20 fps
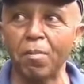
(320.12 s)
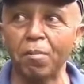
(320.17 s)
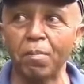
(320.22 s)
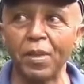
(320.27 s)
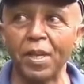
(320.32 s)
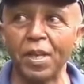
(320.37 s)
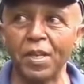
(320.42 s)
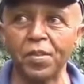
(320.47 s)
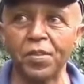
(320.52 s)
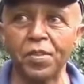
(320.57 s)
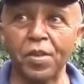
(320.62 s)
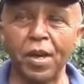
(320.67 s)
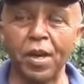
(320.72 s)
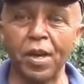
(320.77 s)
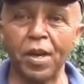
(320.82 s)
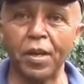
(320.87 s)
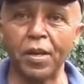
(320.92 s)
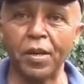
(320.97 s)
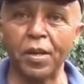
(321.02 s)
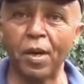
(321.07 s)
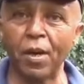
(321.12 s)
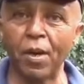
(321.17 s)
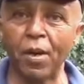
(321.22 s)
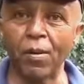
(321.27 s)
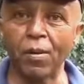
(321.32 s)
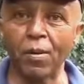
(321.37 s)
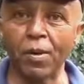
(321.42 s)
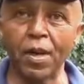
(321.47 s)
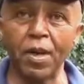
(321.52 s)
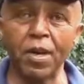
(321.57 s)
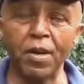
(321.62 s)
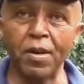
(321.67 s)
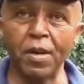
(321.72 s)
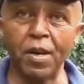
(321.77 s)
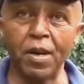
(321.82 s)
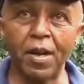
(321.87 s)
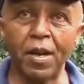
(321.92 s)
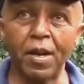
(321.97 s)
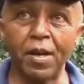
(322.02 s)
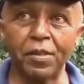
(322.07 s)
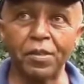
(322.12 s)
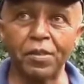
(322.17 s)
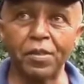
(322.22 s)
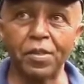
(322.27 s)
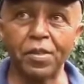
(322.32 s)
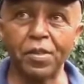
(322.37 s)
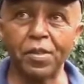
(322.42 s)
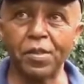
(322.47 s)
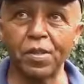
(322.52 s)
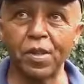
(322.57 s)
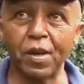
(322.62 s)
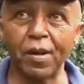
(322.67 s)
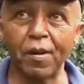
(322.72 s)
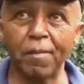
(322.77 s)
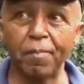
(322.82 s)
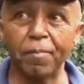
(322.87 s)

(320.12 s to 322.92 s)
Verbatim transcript: plus in our area, this